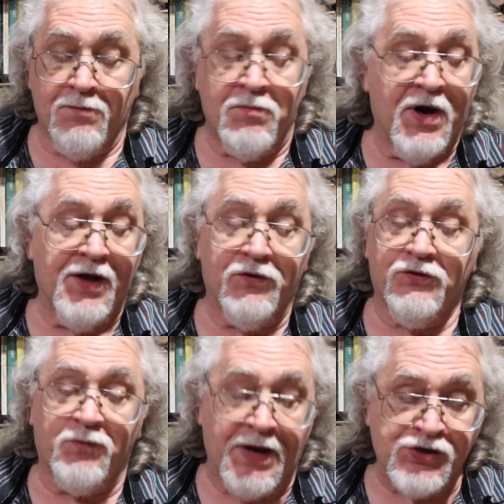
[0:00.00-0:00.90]
But
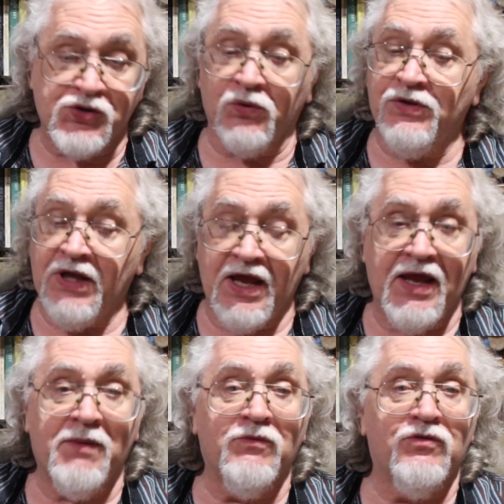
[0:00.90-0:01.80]
special
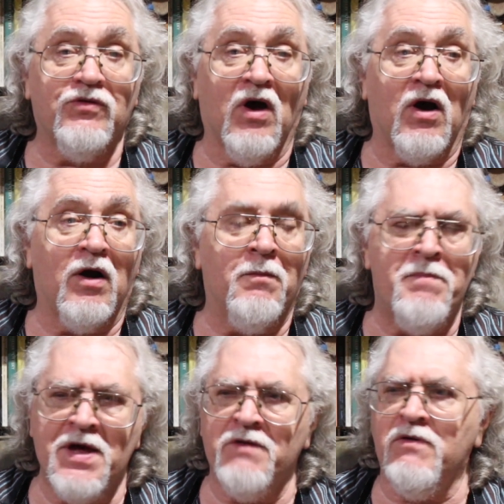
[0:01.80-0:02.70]
teams are a
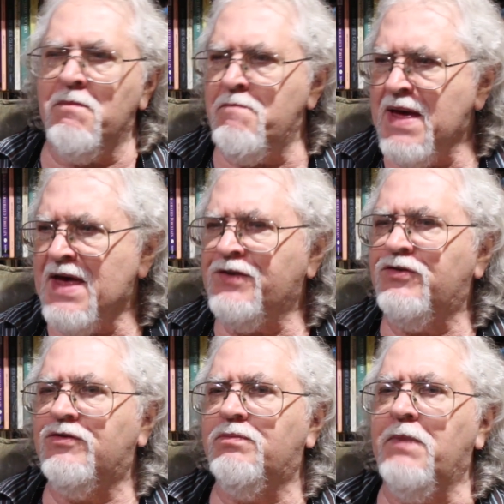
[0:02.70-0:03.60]
bit of a
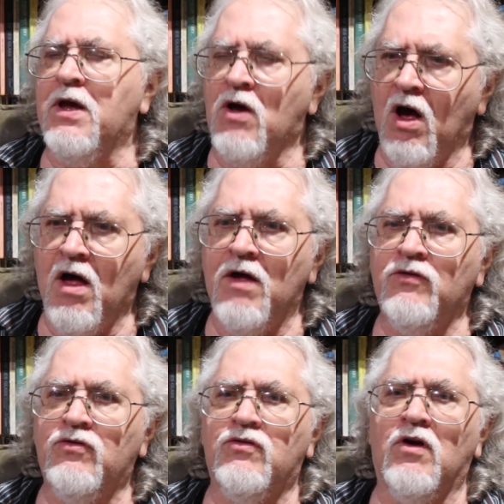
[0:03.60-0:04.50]
mess
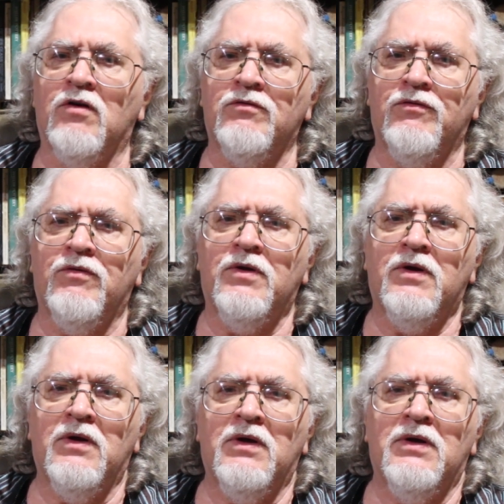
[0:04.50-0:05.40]
because of
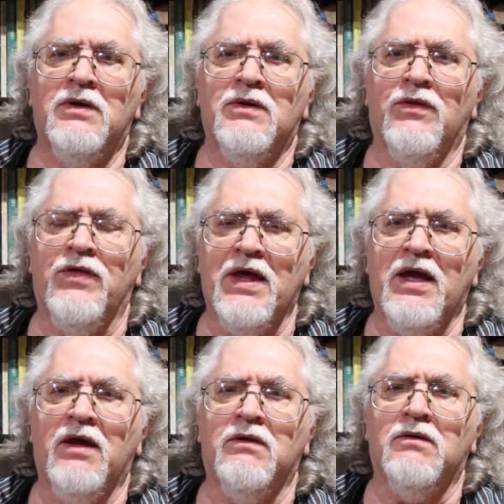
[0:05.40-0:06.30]

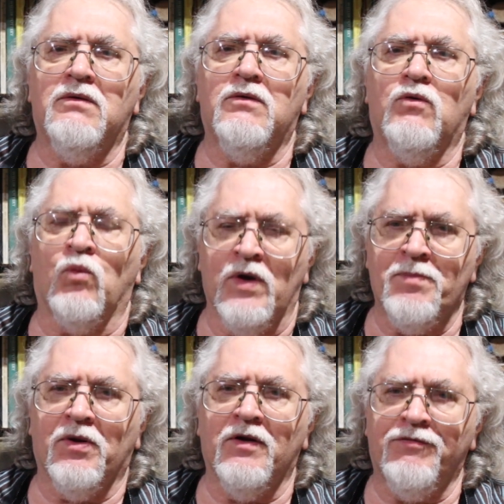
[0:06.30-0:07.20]
the
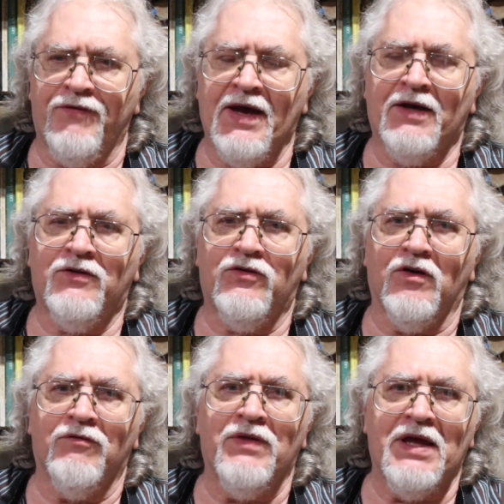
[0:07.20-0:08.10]
ripple effects
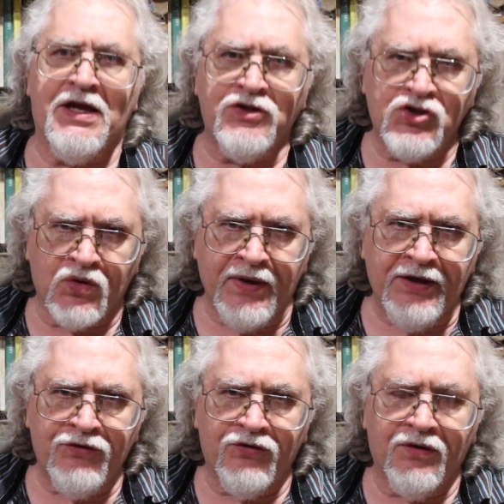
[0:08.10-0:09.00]
of the
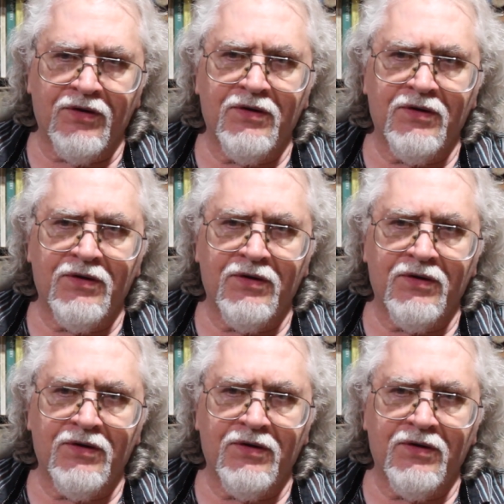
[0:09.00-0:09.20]
injuries,